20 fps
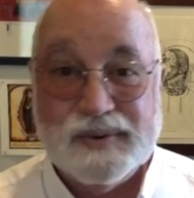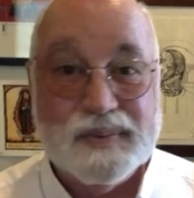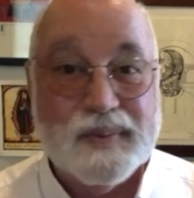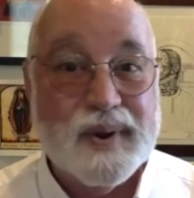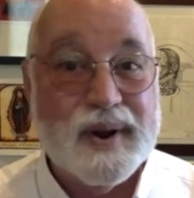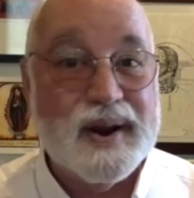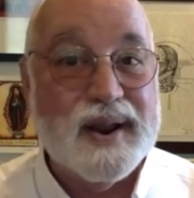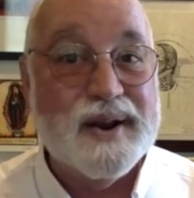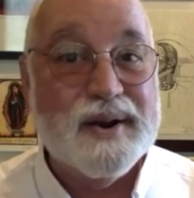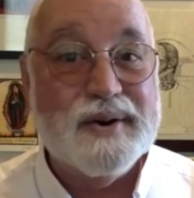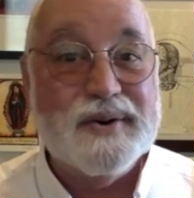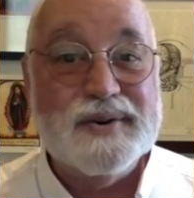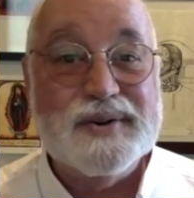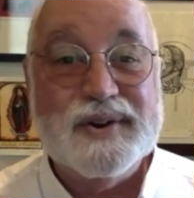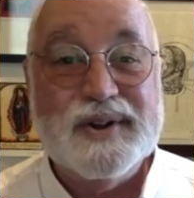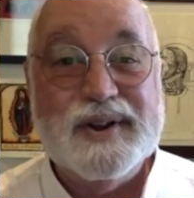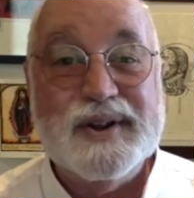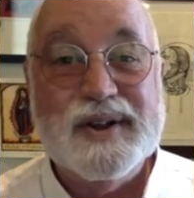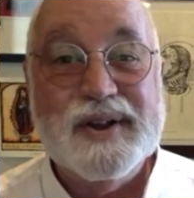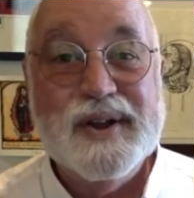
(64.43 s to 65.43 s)
what
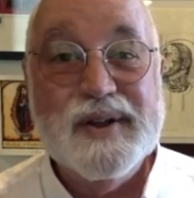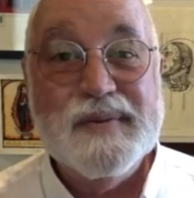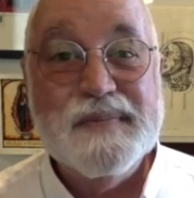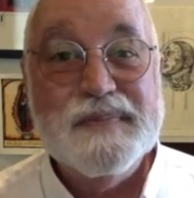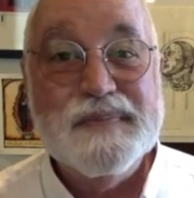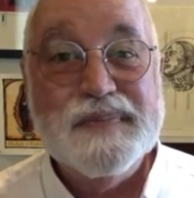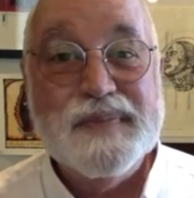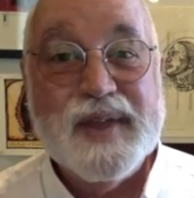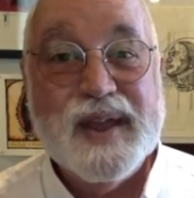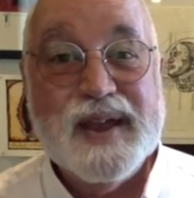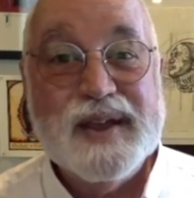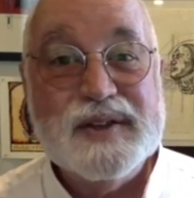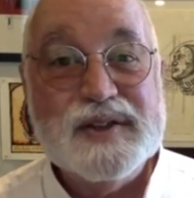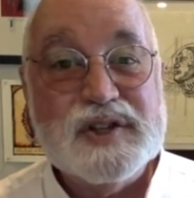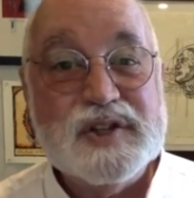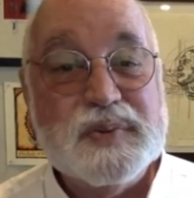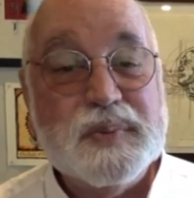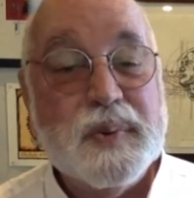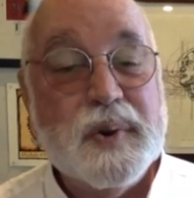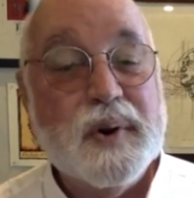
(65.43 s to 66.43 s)
energy and
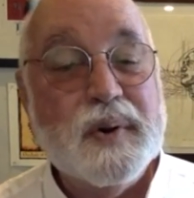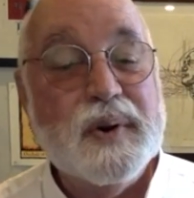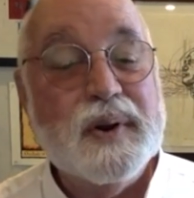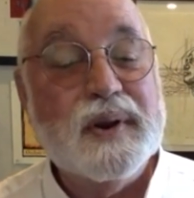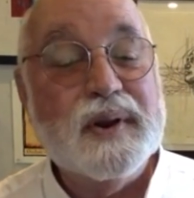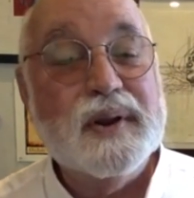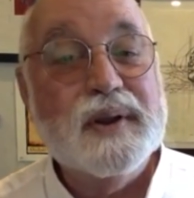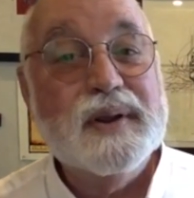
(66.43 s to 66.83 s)
spirit